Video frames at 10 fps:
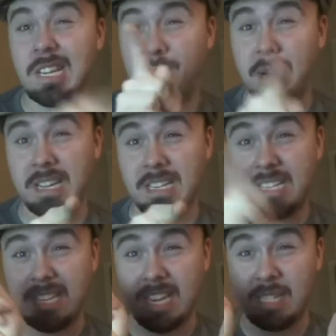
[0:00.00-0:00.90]

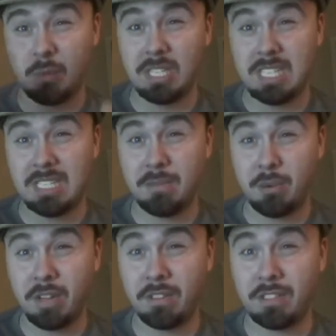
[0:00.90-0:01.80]
But, as we did in the
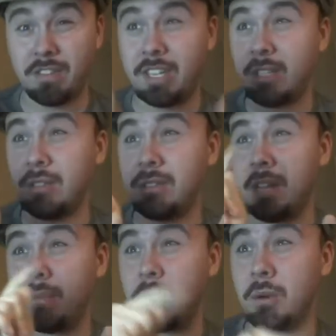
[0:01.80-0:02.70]
previous videos,
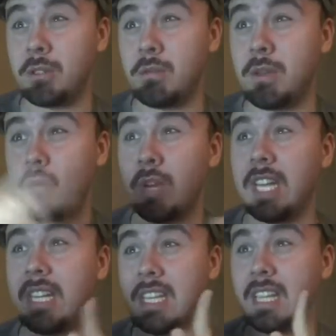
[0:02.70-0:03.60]
I'm going to be
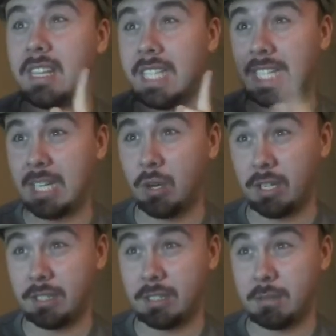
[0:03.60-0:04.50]
reading the
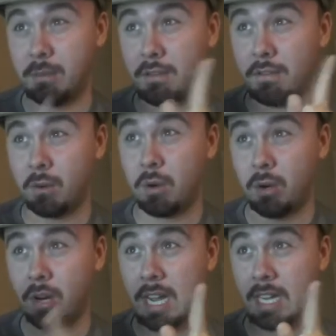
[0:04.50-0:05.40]
lyrics
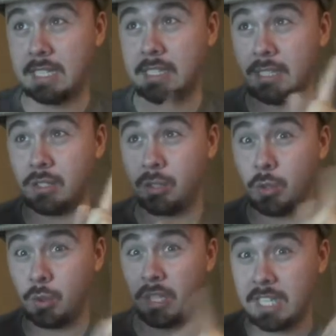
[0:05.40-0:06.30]
before I listen
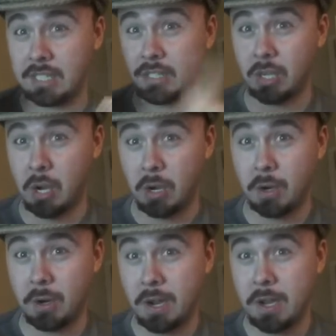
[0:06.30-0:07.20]
to the
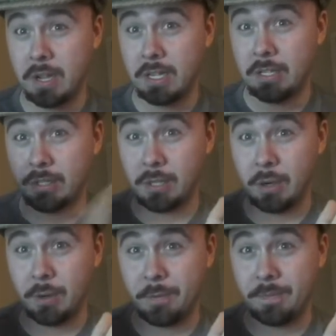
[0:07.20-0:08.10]
song.
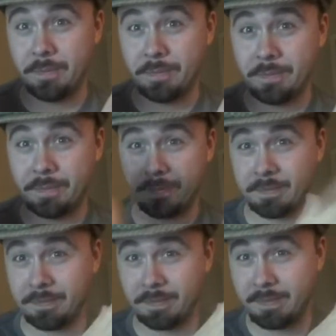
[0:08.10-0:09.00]
So,
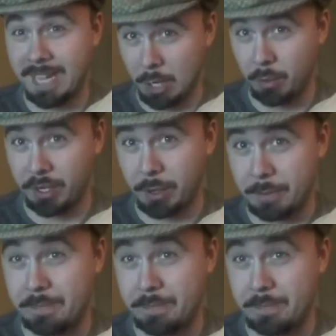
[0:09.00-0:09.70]
here we go.